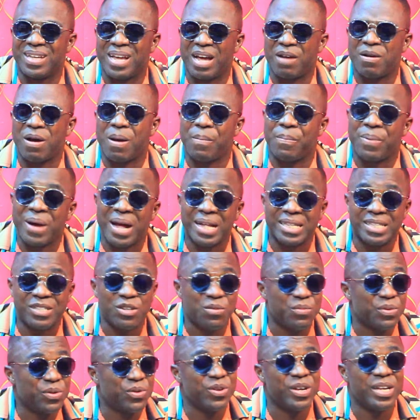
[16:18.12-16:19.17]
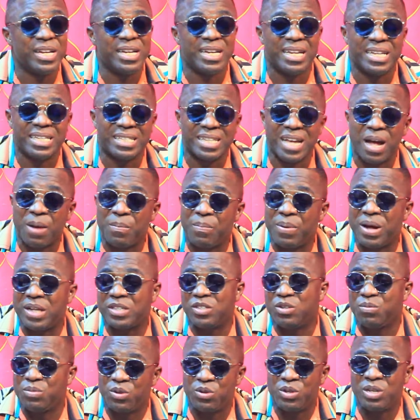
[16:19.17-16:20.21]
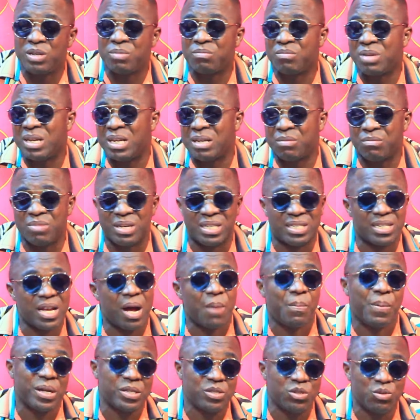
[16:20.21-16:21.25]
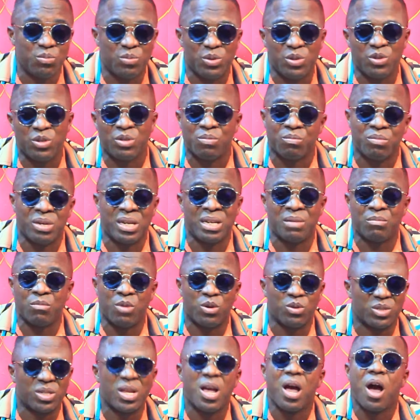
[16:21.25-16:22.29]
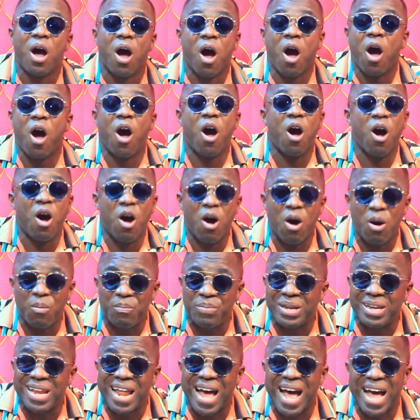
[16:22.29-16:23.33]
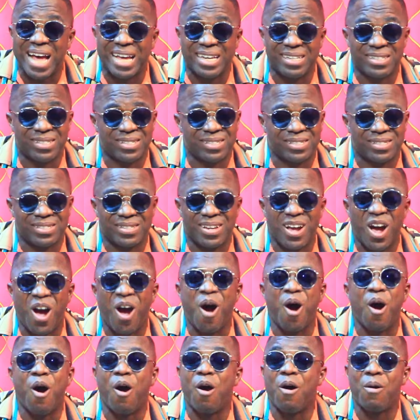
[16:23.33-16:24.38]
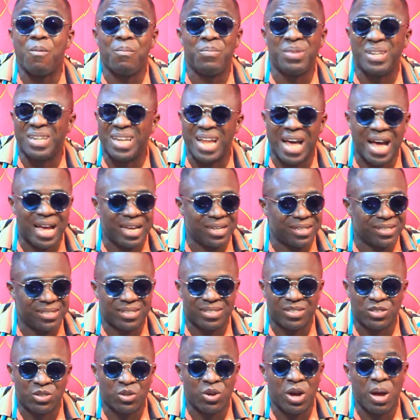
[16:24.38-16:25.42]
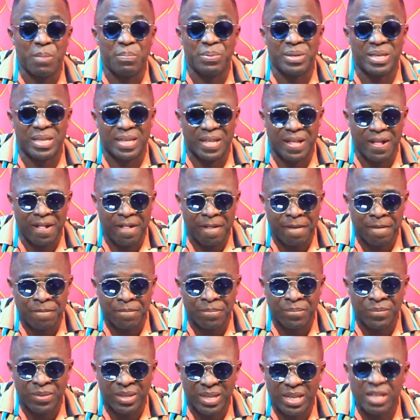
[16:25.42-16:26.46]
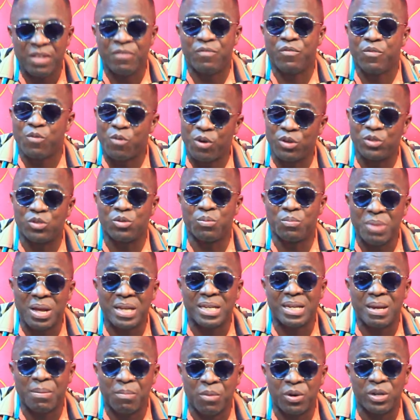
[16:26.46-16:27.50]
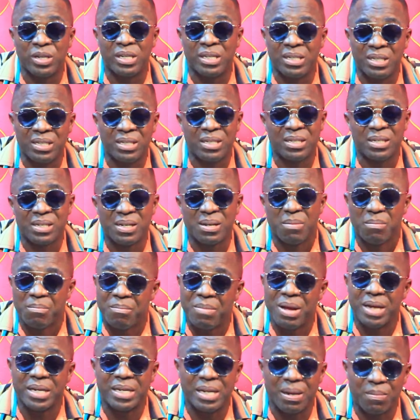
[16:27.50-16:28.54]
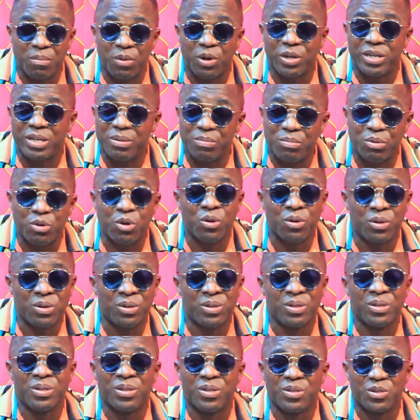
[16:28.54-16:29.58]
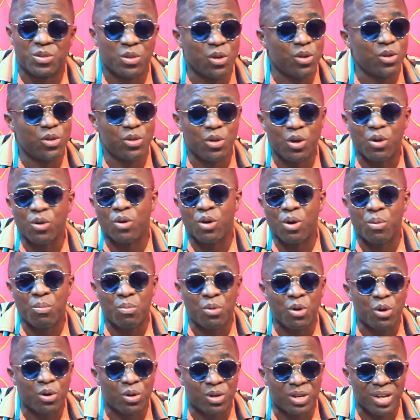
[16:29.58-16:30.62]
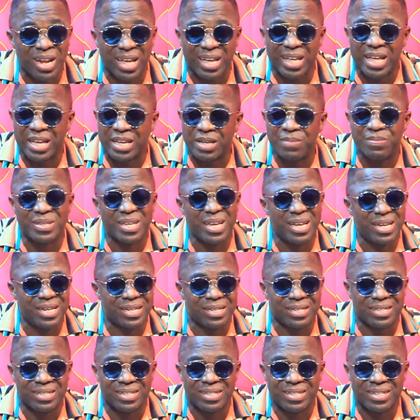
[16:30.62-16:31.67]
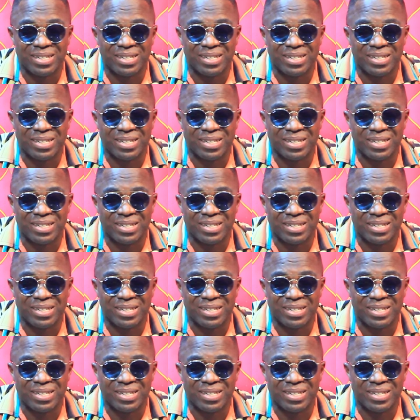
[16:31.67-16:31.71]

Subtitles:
Our party will be doing this. Our party will be doing binning bins. Our party will be doing binning bones. All be lies. All be lies. So happy. If you want to make the money, bro, so you don't go broke, like I keep saying.